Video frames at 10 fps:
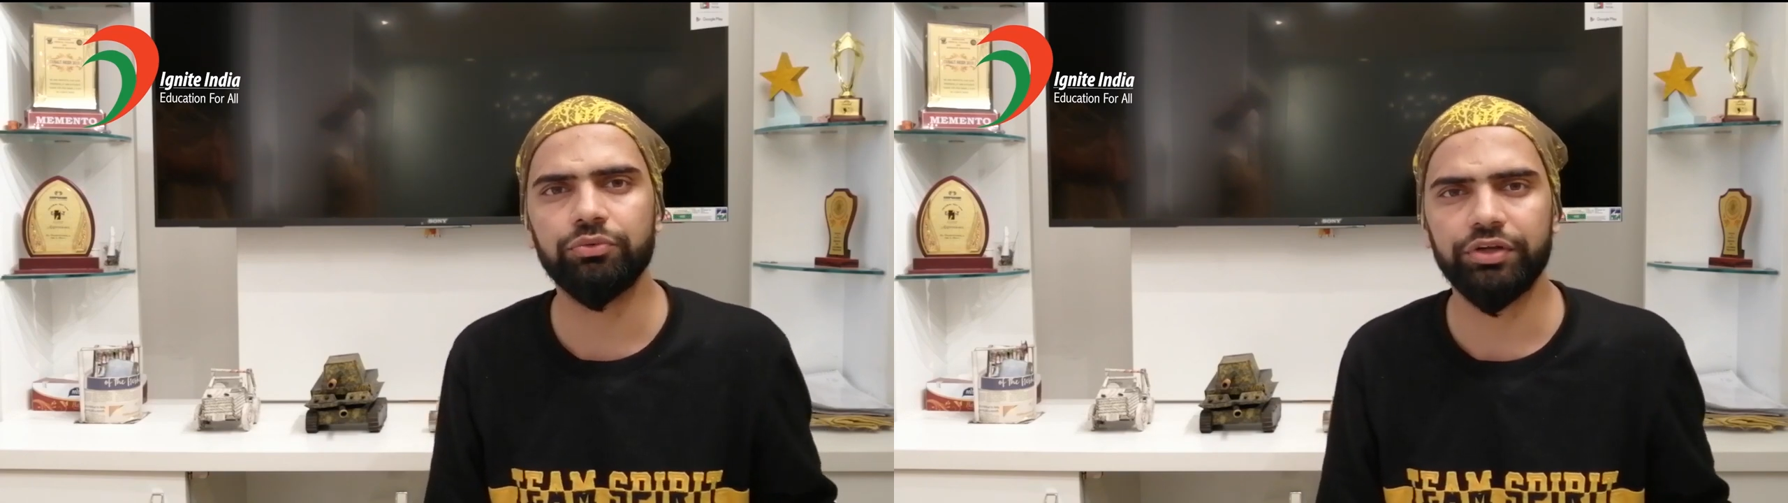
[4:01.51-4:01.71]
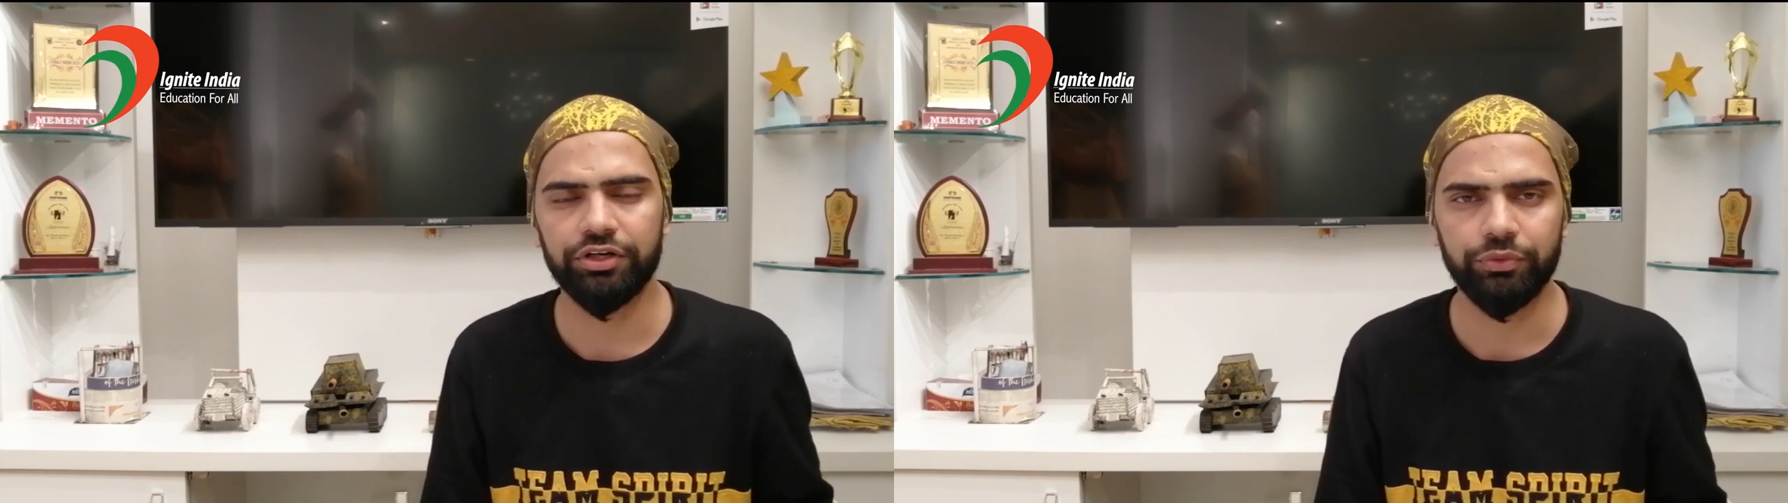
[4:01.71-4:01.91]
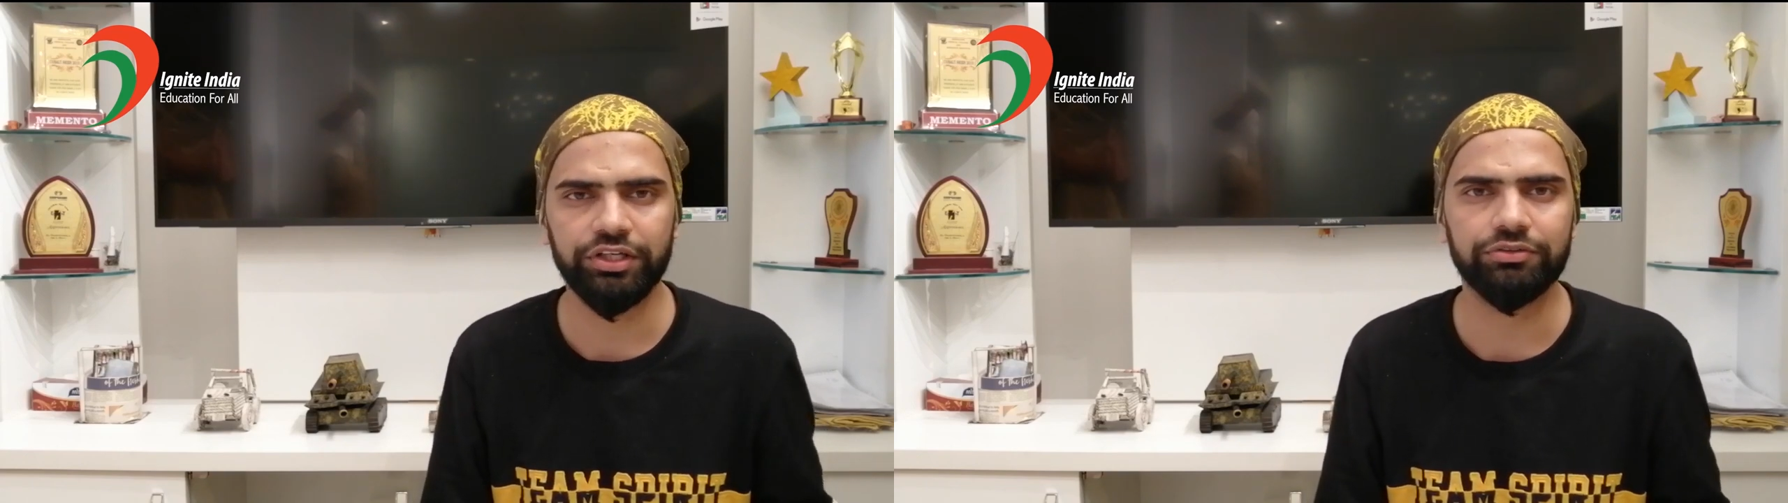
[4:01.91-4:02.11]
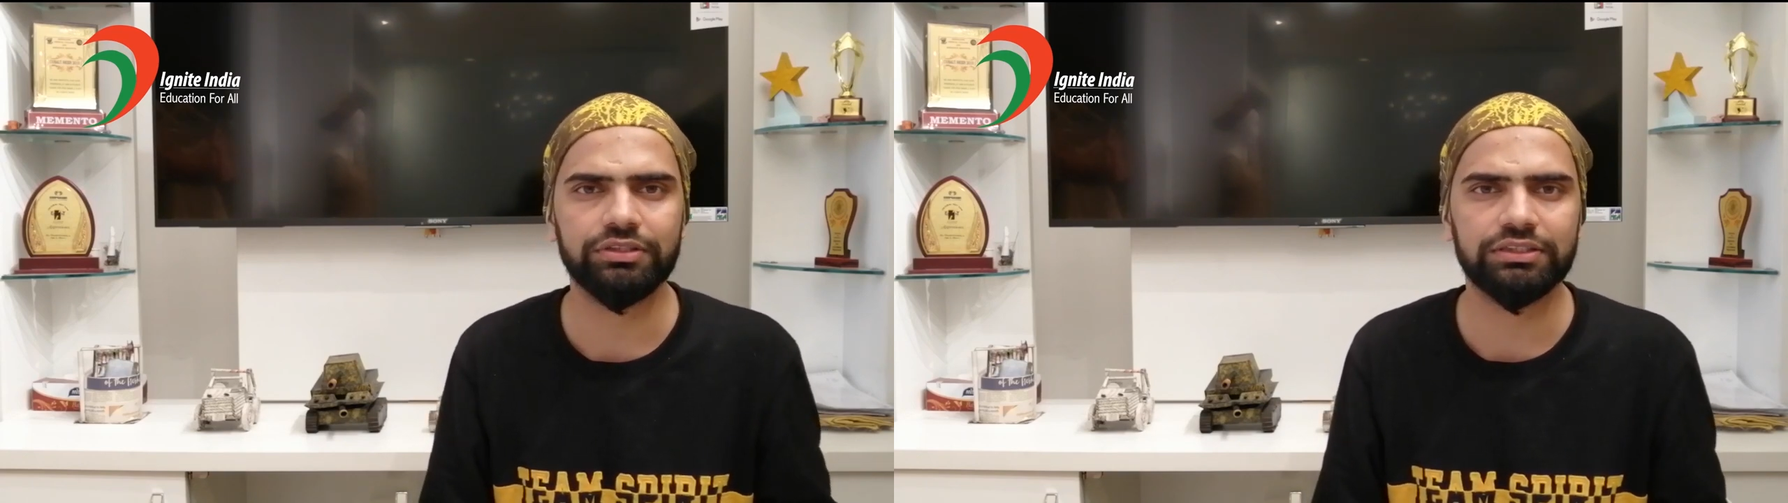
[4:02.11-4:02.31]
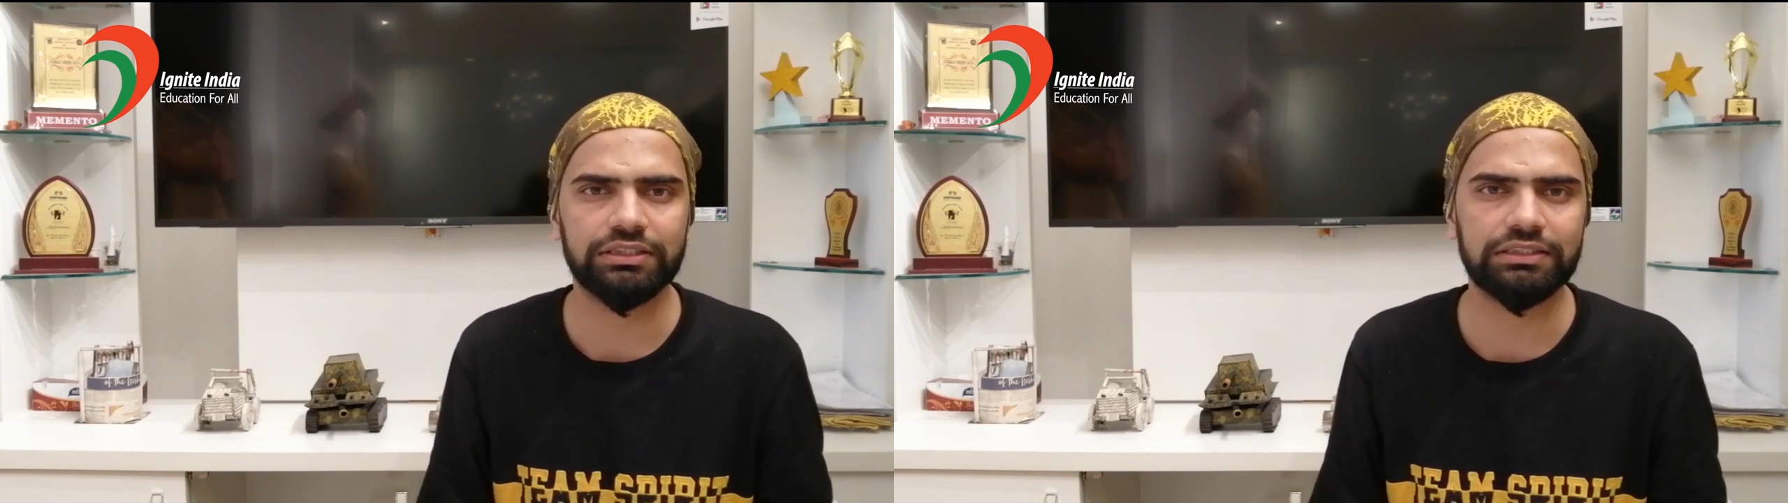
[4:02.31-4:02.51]
we are going to
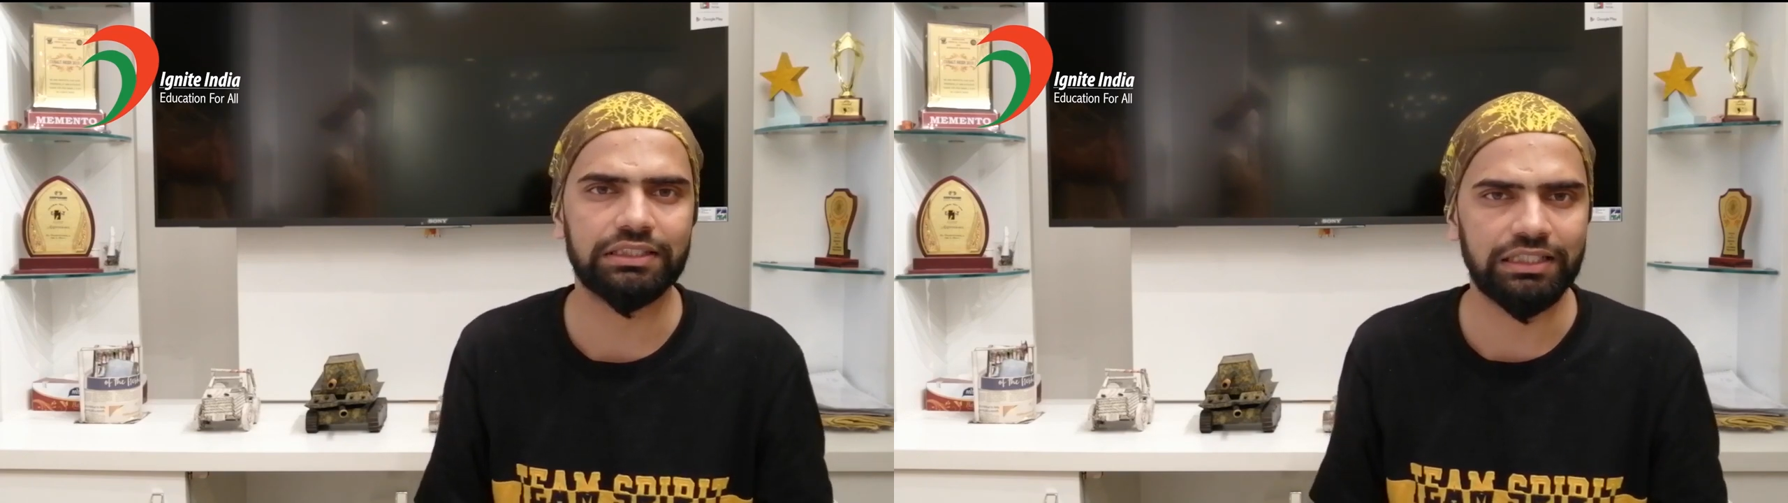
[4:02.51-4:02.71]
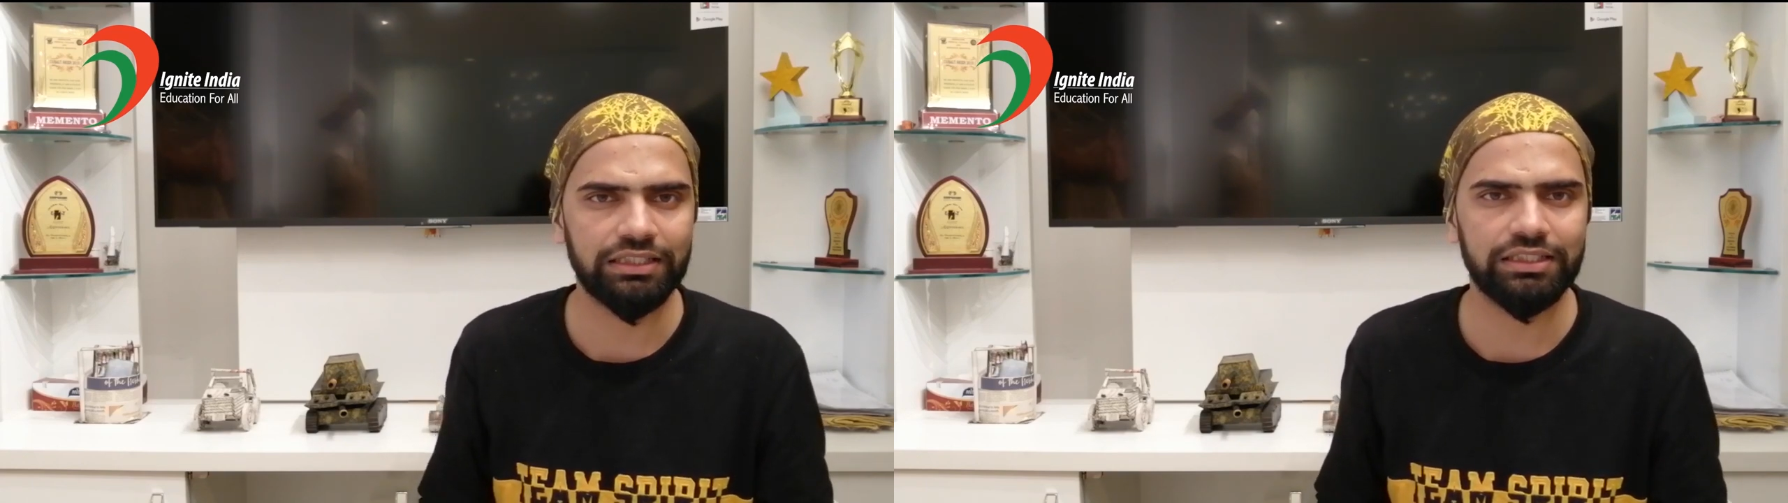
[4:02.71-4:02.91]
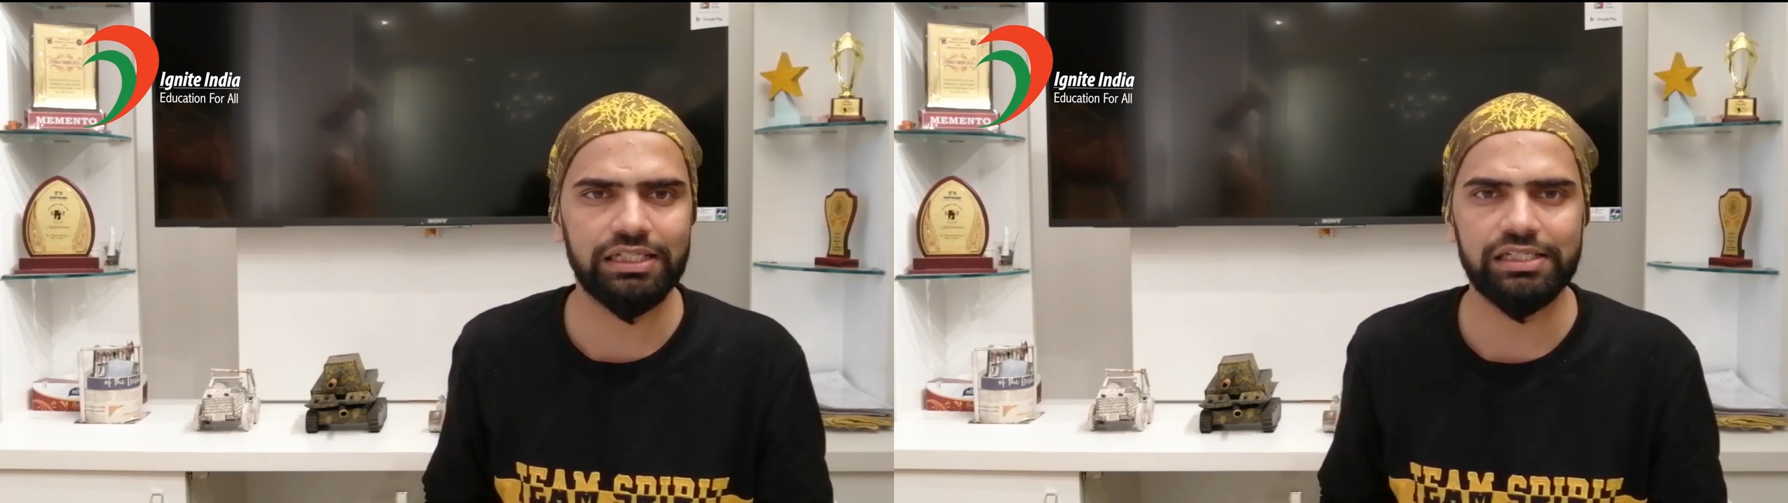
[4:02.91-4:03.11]
discuss in a